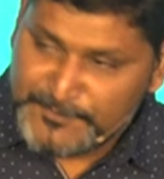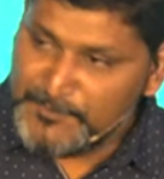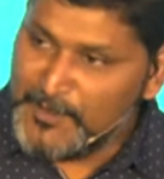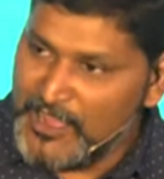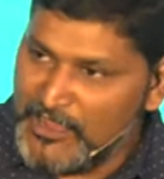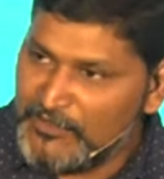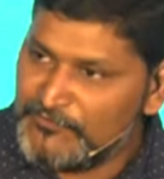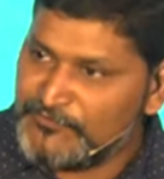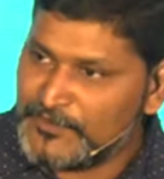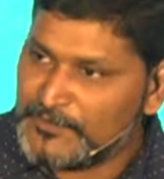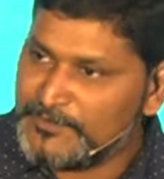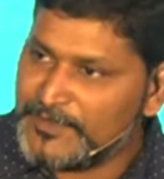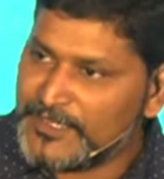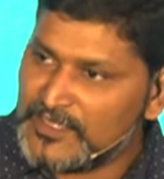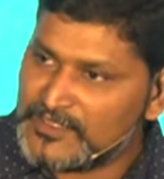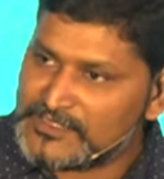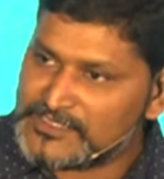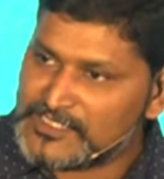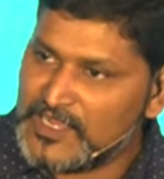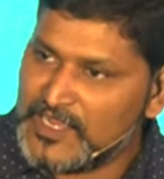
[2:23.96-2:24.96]
is powerful
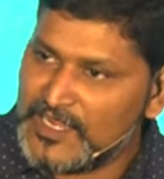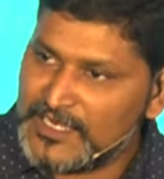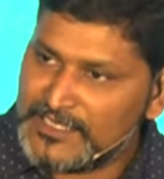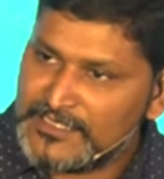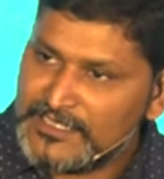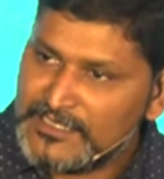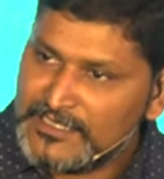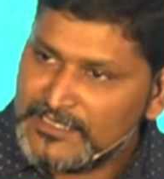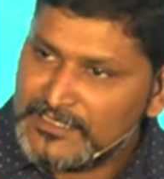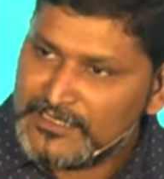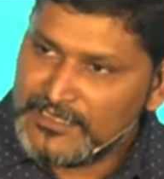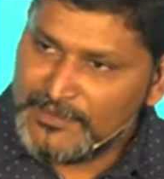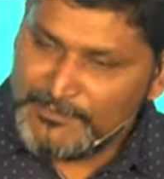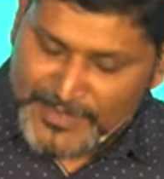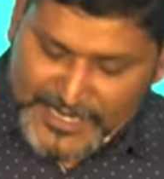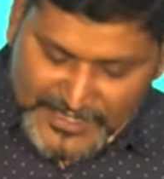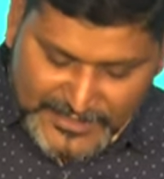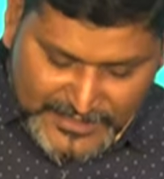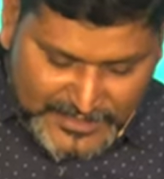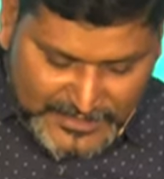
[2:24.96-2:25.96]
because God
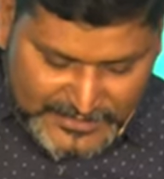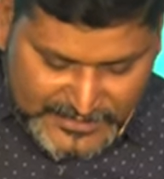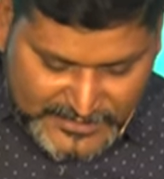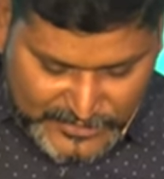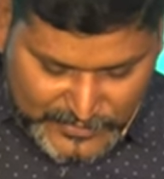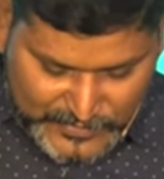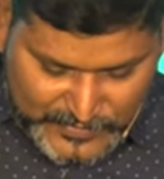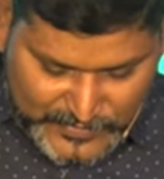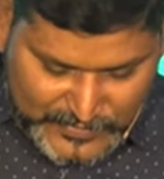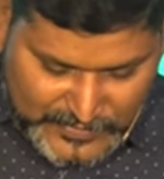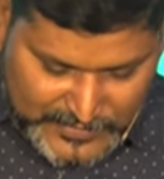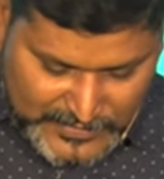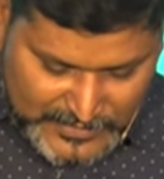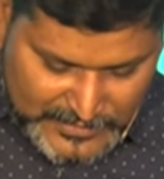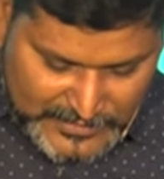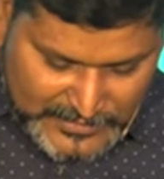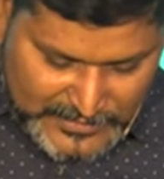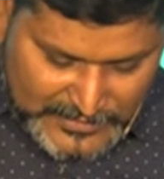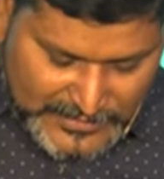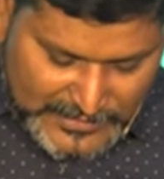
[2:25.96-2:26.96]
commanded us to
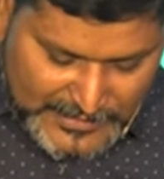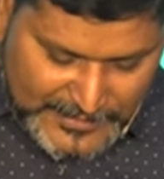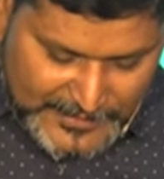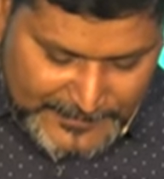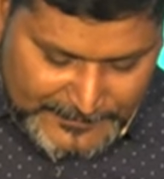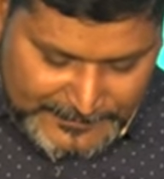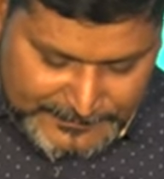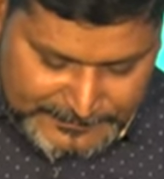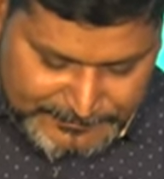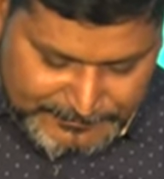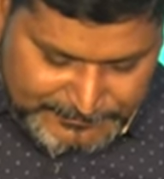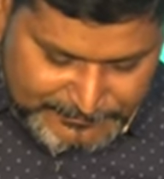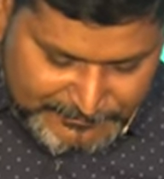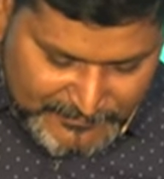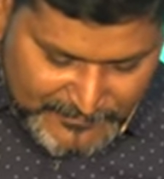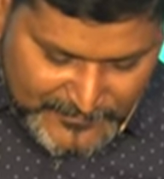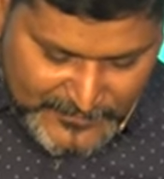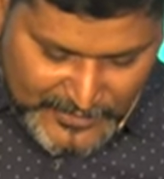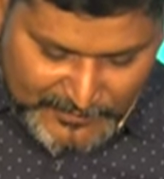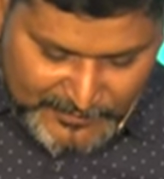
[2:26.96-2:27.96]
um,
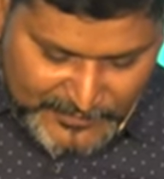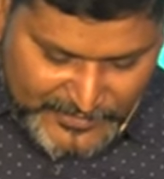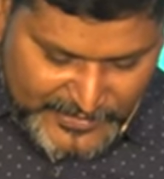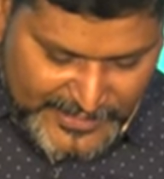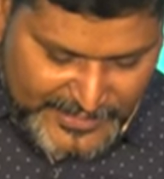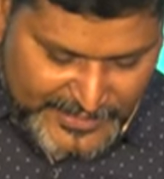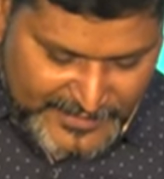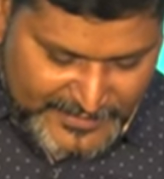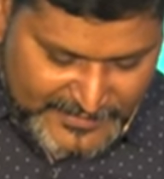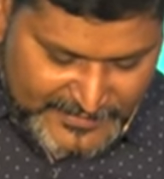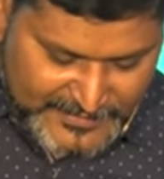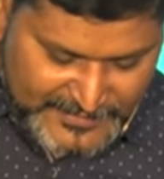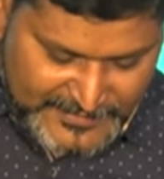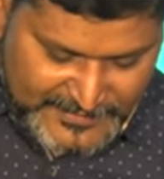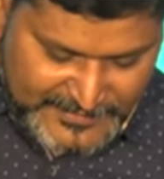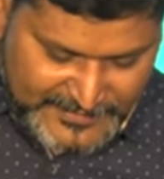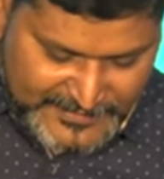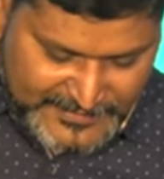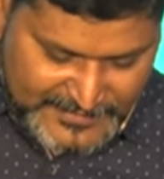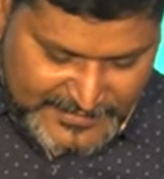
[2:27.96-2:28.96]
pray.
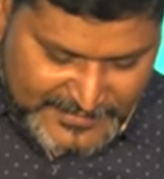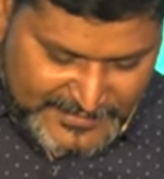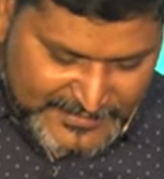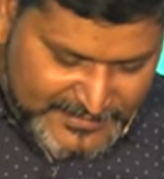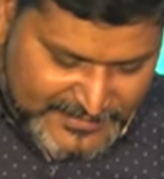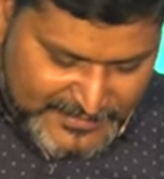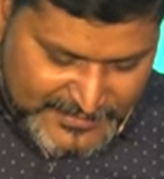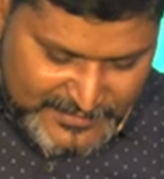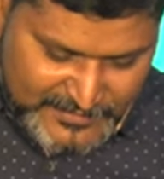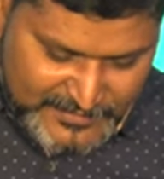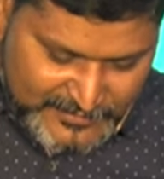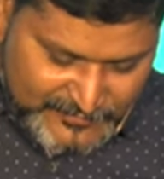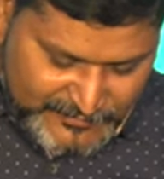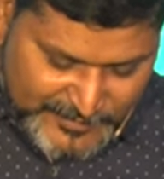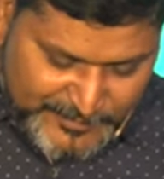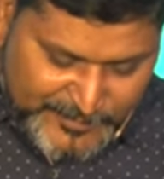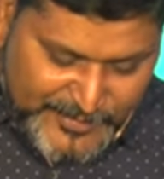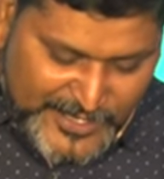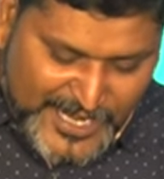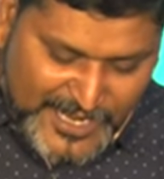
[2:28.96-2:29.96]

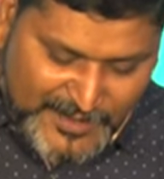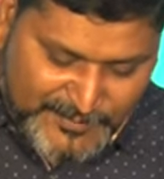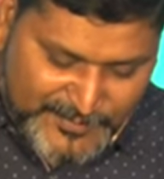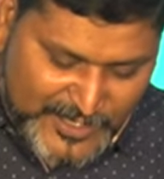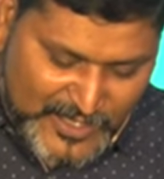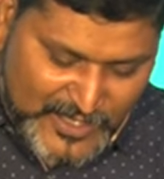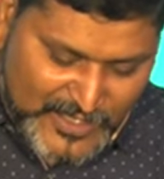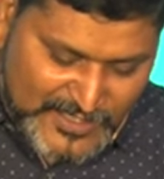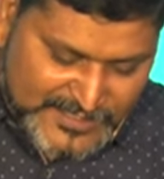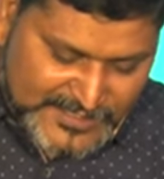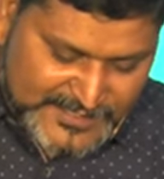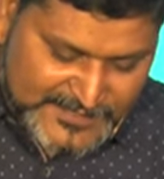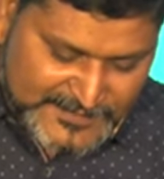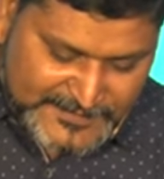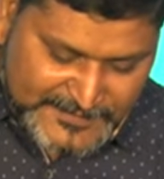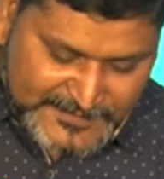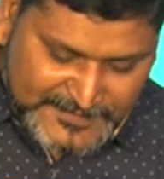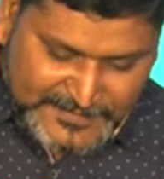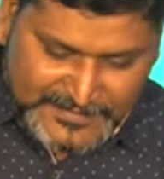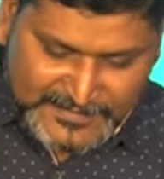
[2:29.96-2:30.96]
We pray
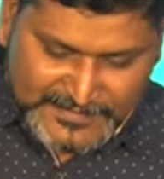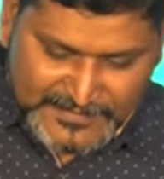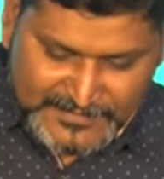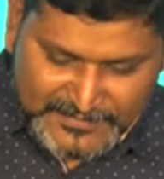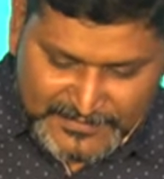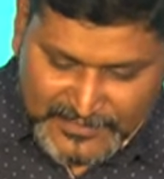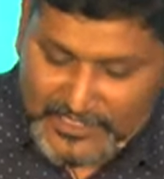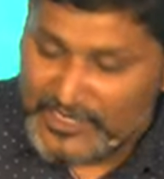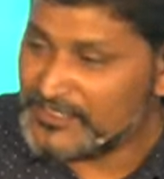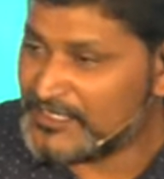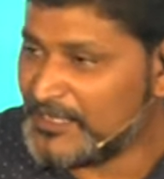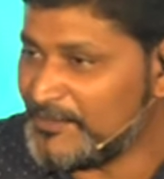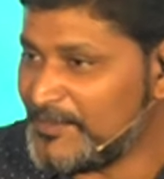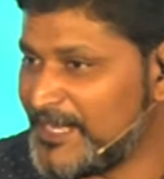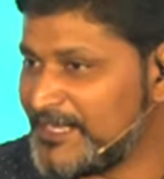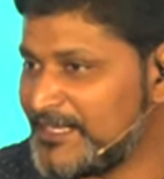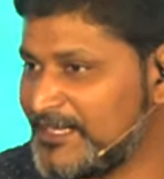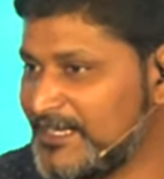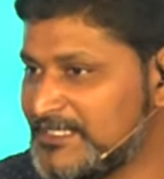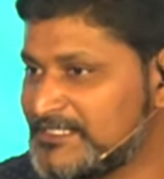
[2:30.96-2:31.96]
because God
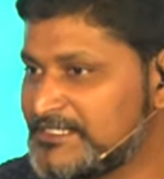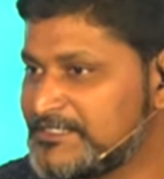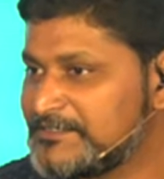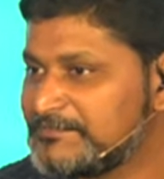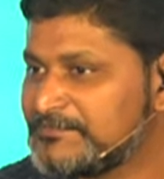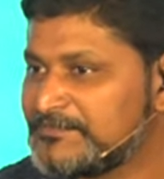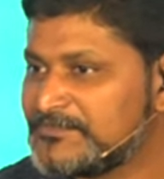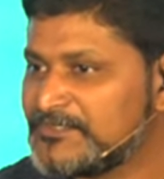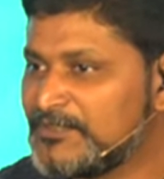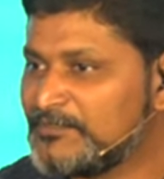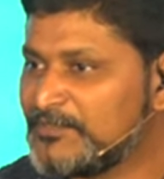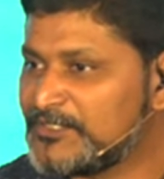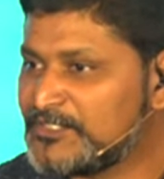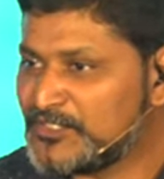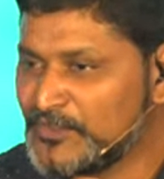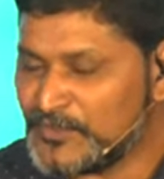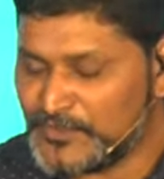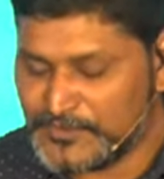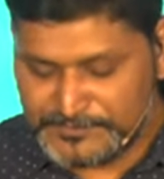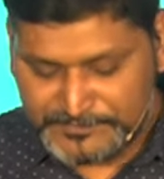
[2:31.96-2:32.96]
commanded us.
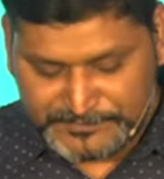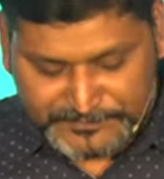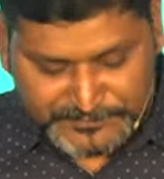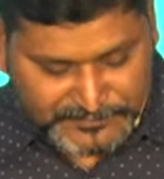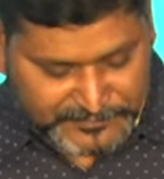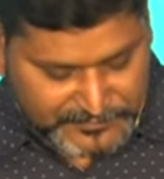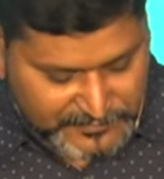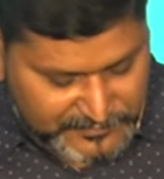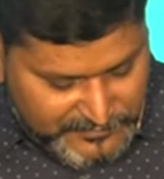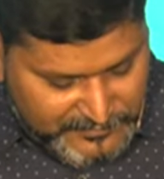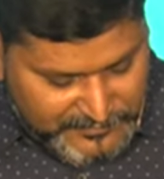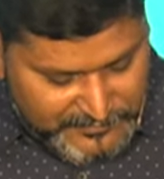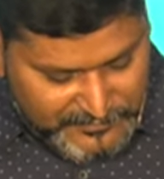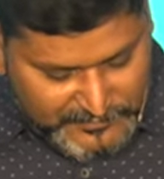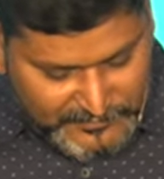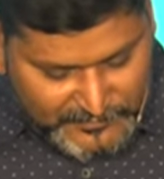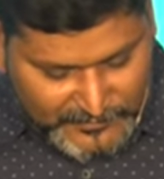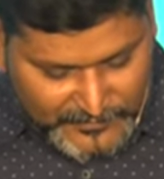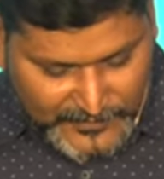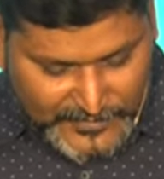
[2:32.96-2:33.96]
Number two,
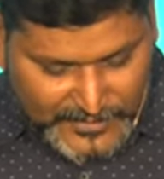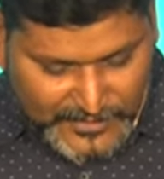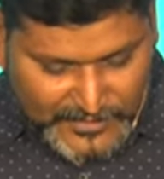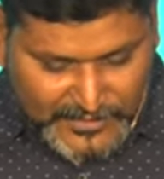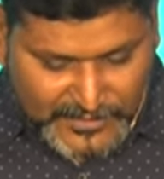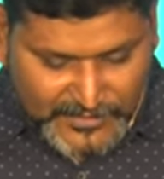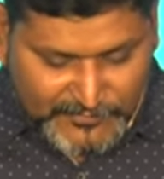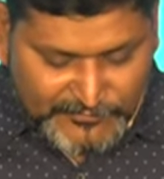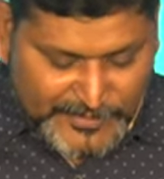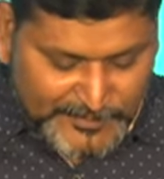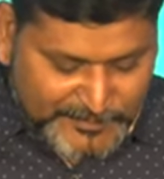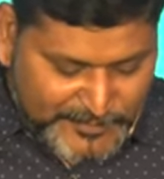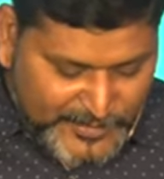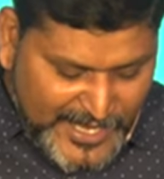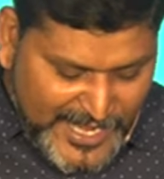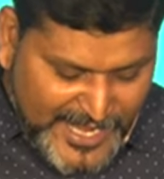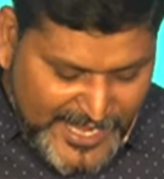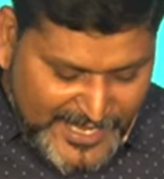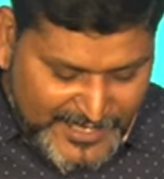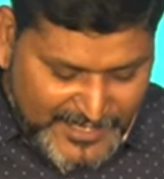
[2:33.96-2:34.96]
we
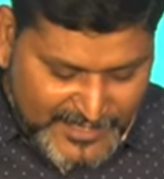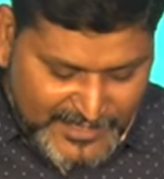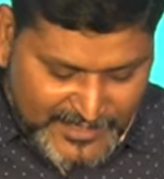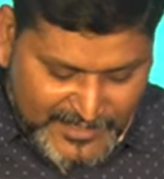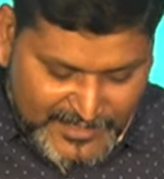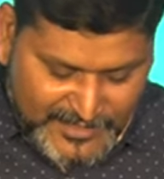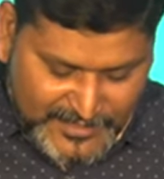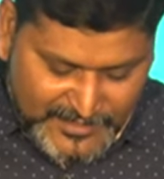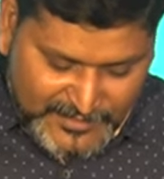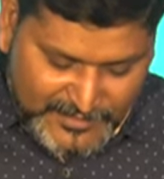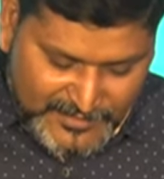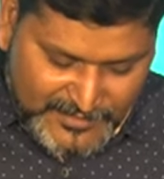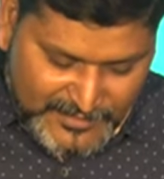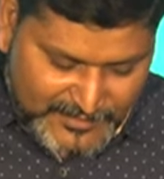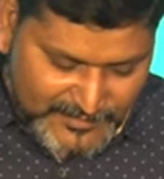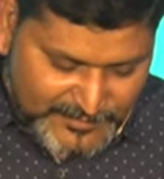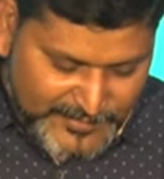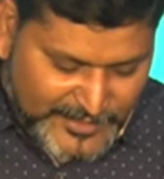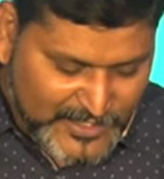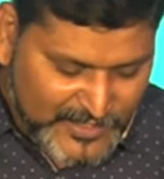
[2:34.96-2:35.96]
pray
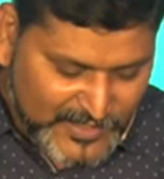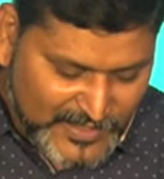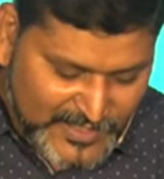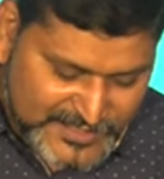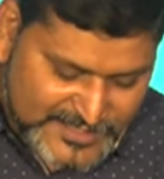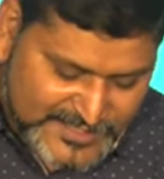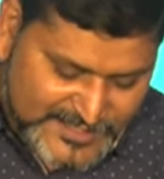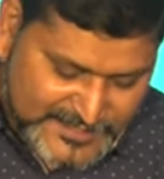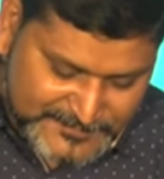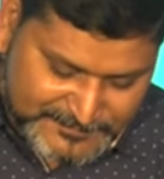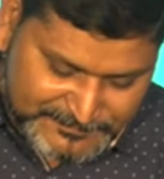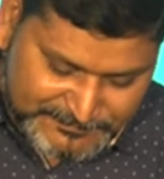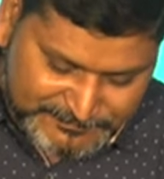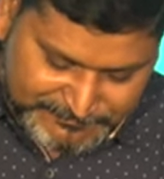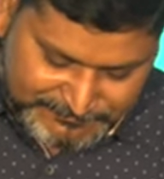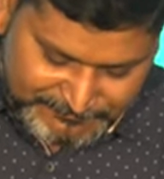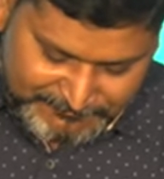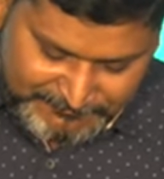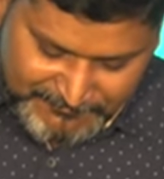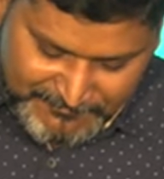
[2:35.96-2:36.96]

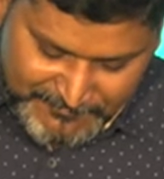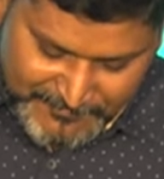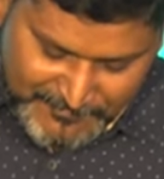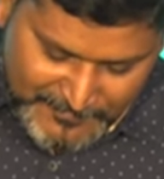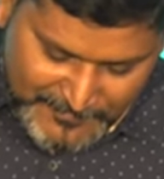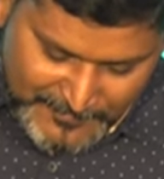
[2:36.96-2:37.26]
because